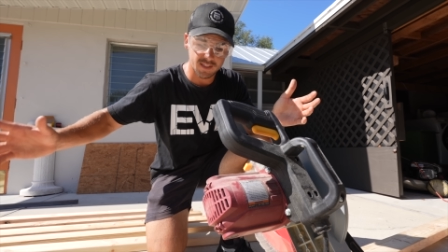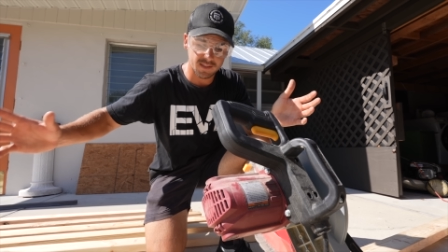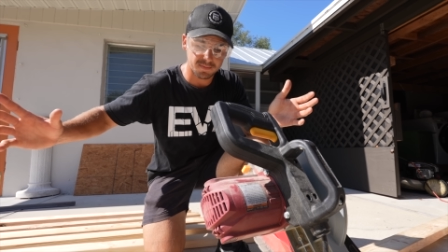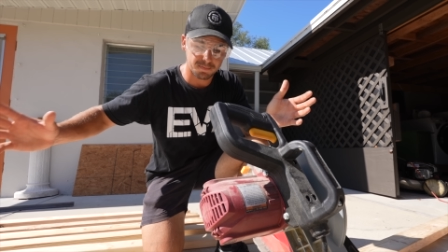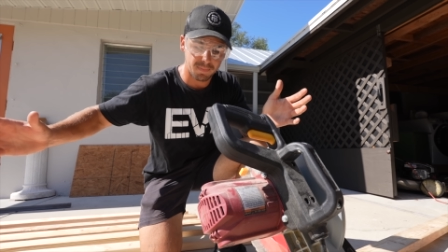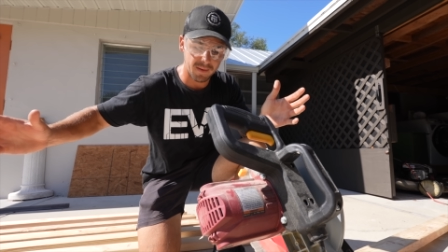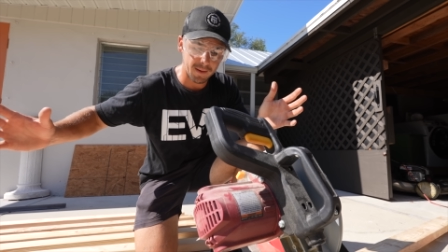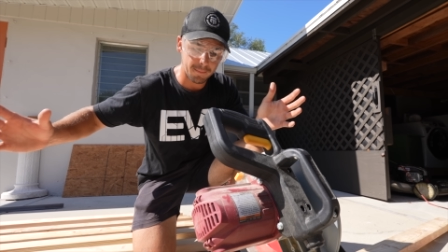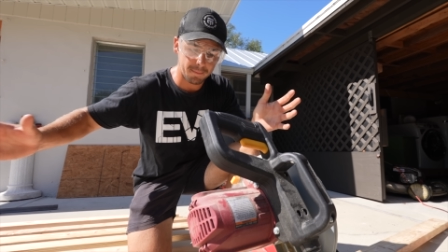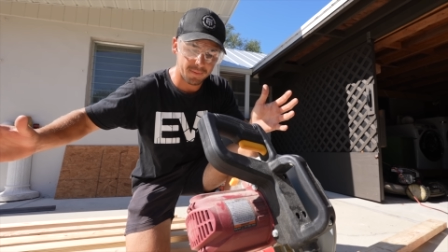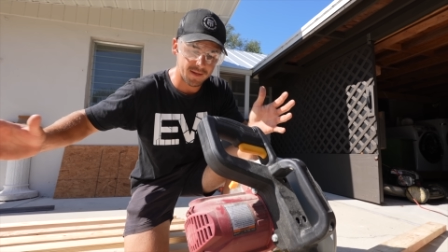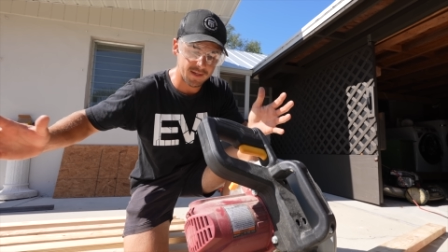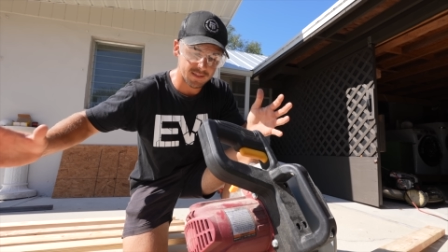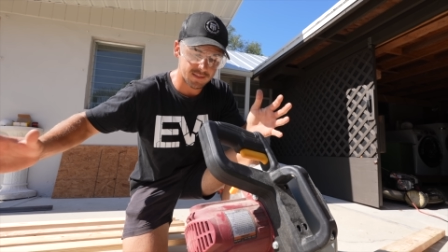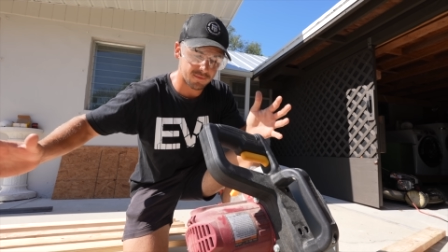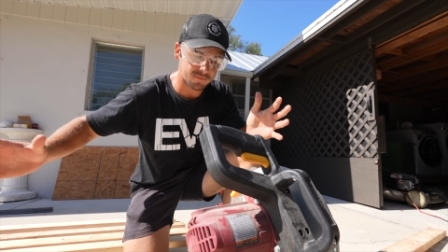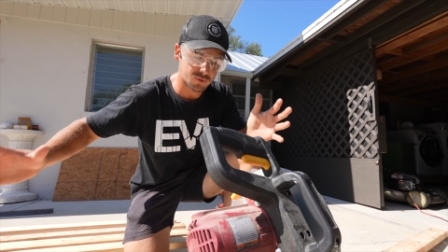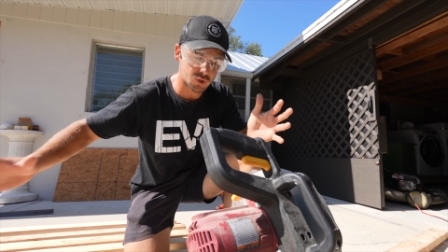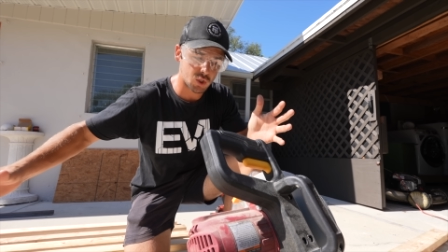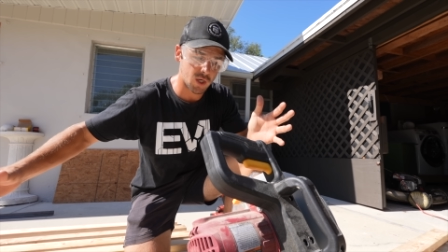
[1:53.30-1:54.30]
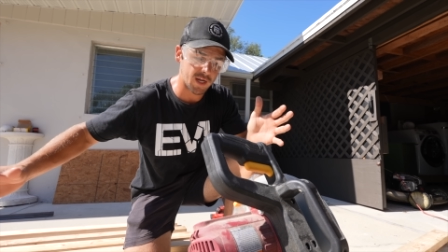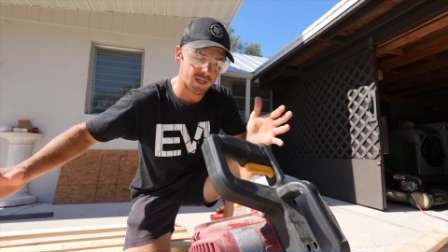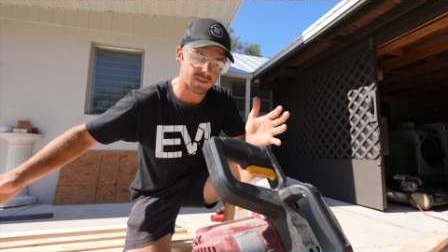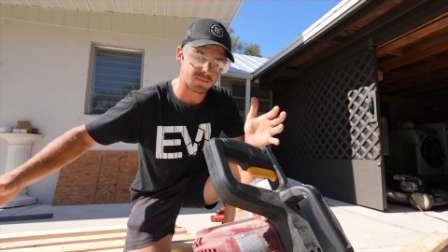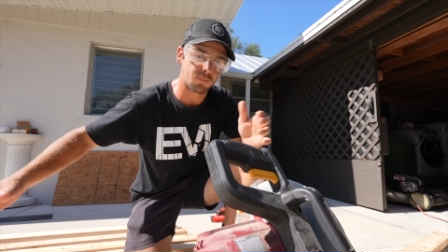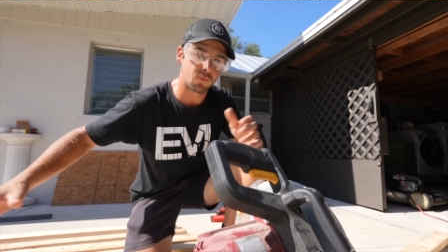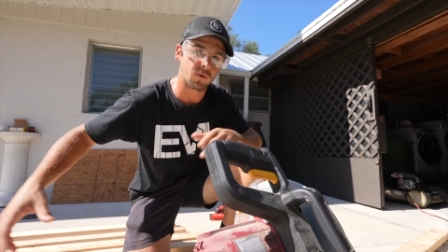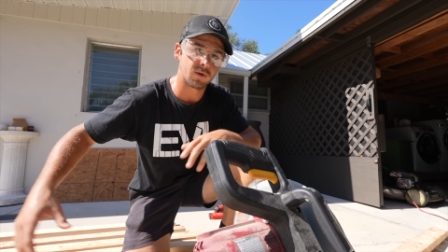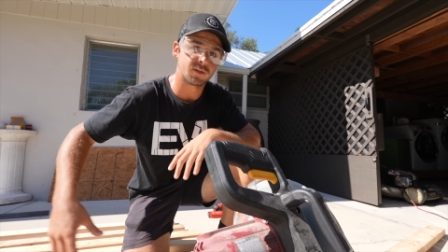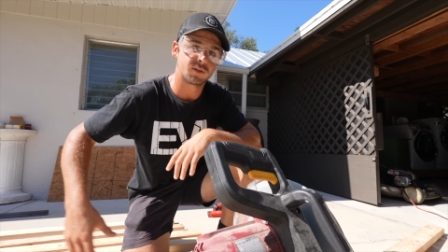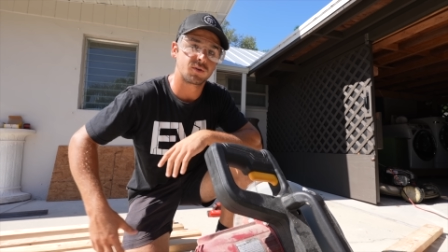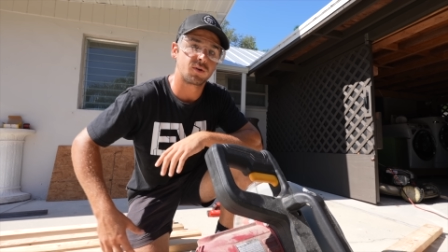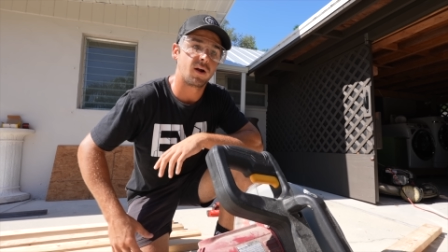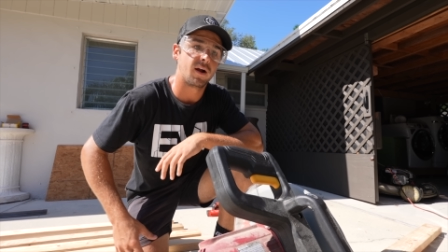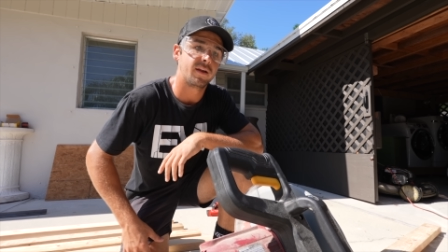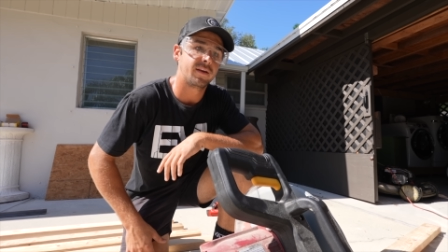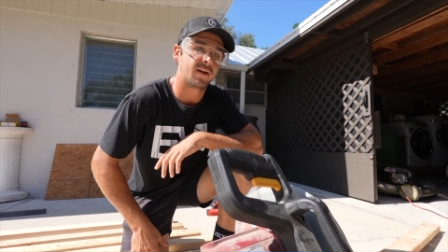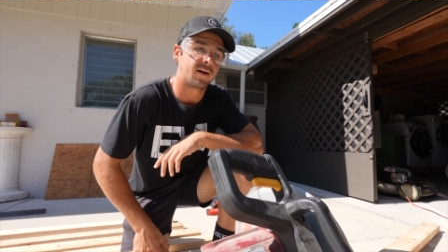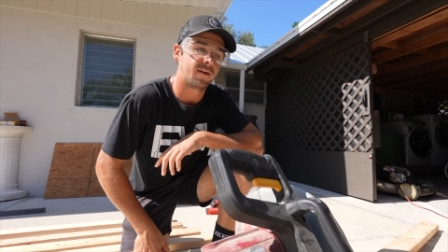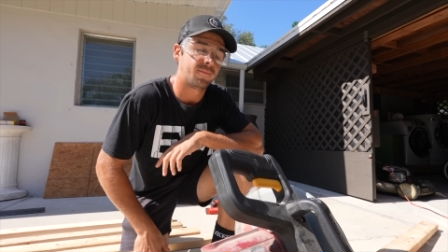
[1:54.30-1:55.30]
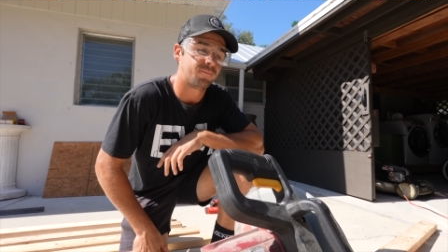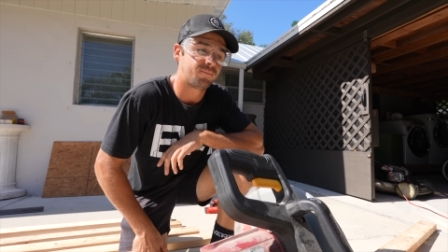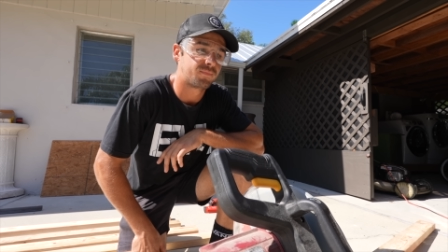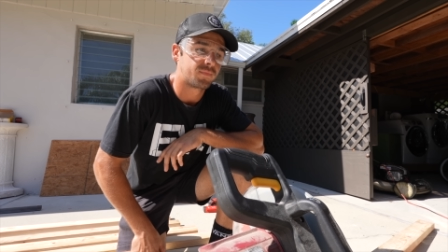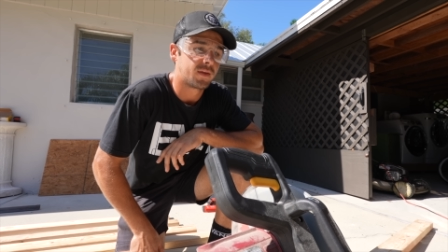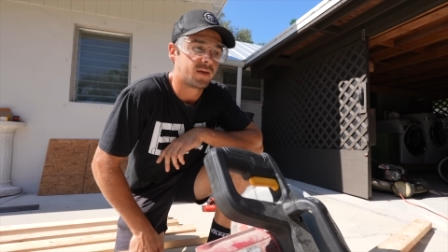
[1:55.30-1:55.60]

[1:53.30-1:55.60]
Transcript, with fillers: this big piece of Trex board to grind on,